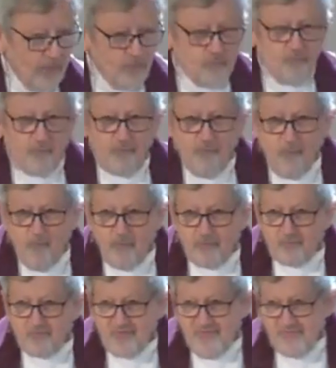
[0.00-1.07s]
for
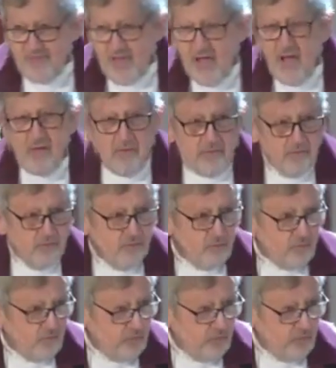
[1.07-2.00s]
7 hours to